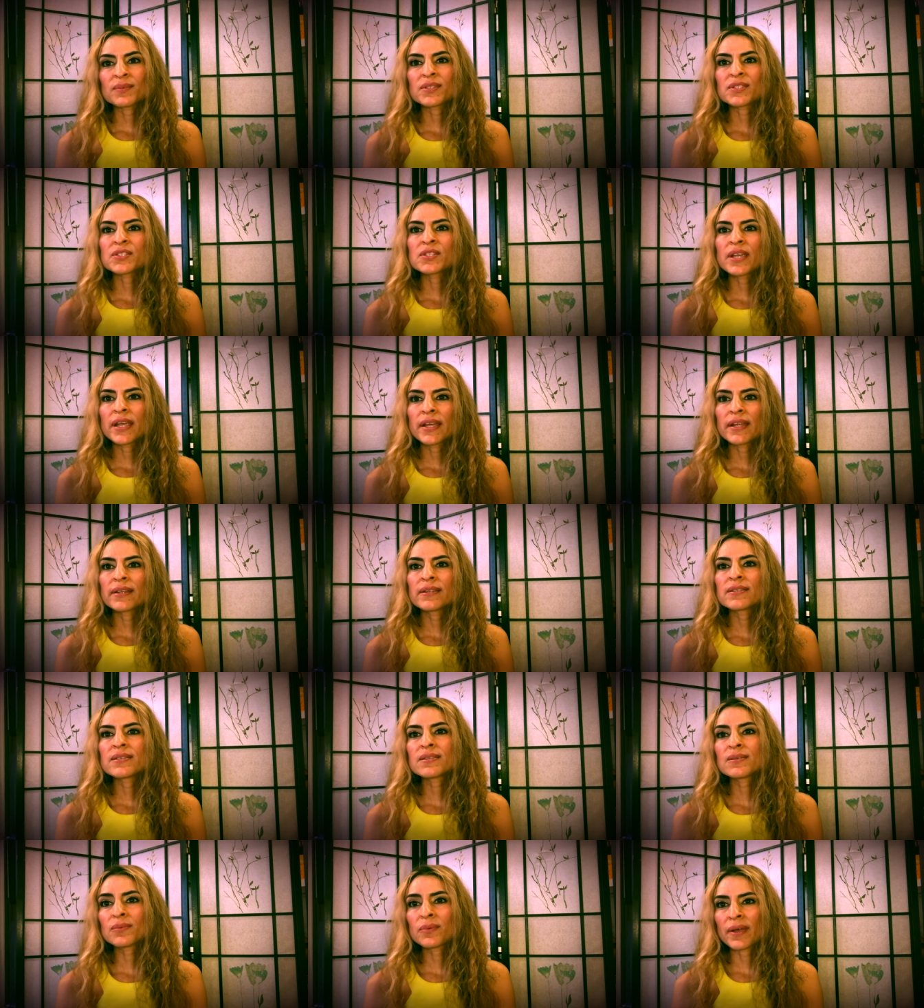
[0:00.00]
that will
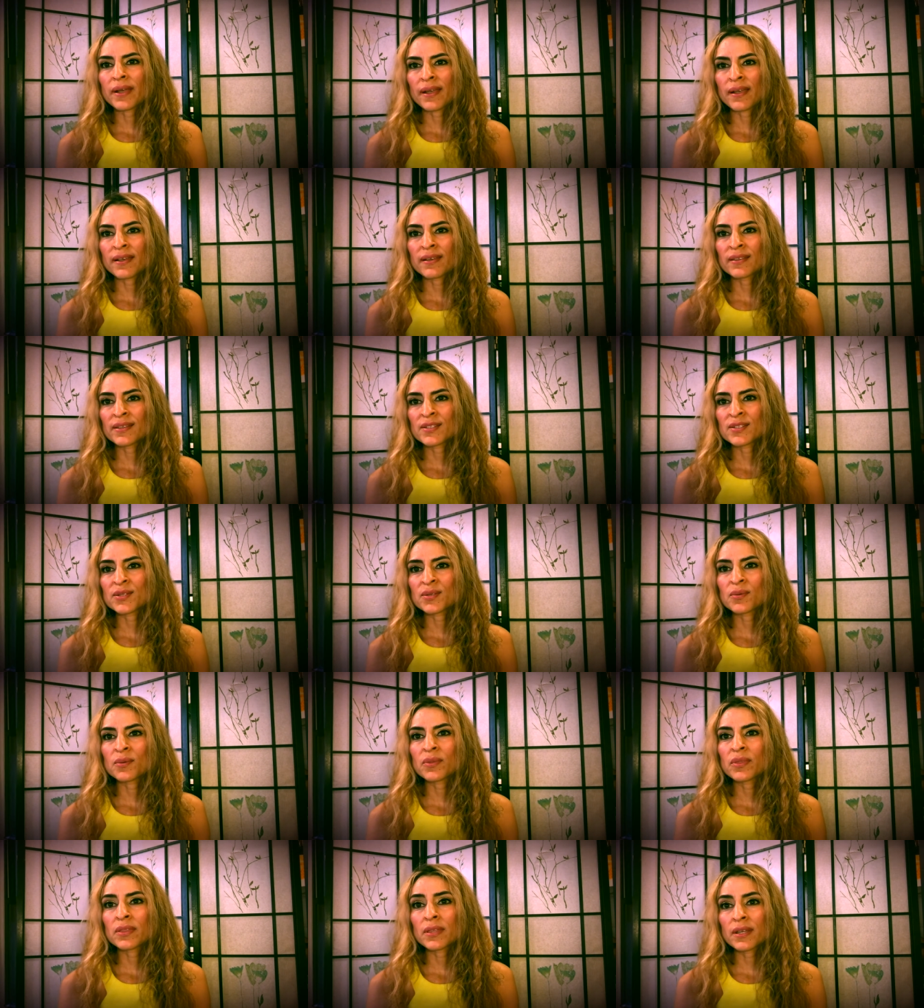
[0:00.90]
change the way that
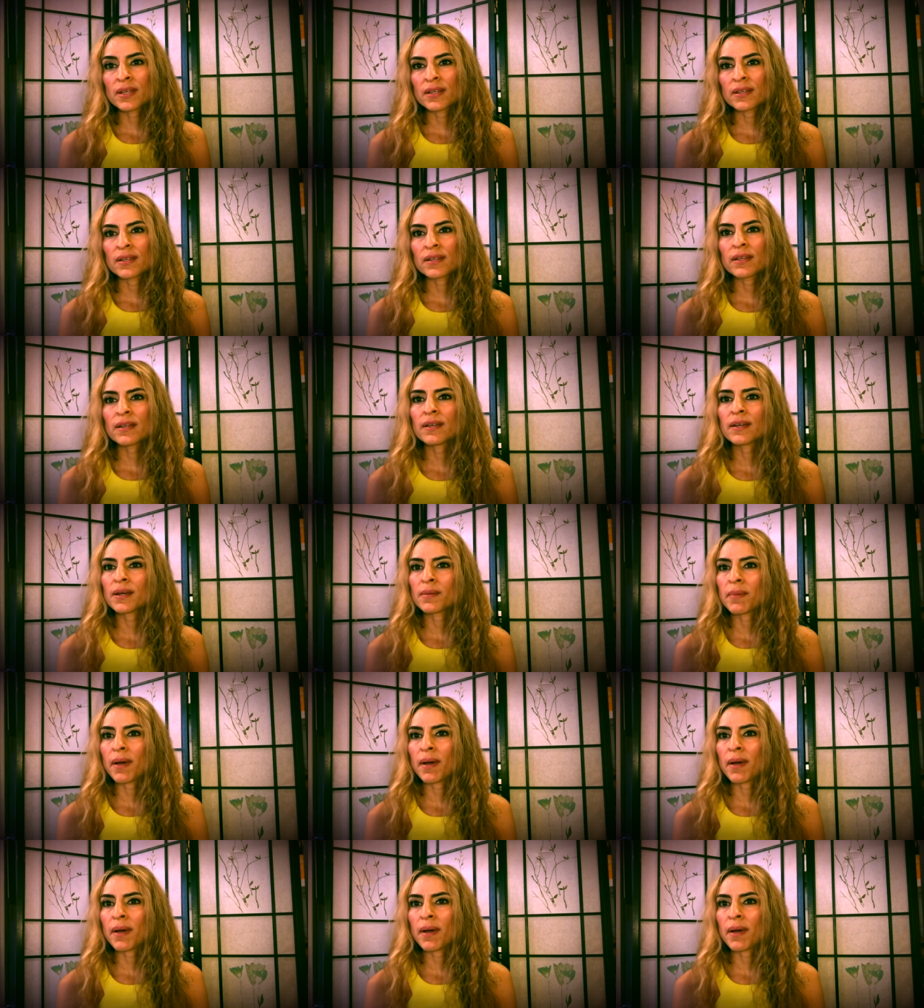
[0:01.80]
you think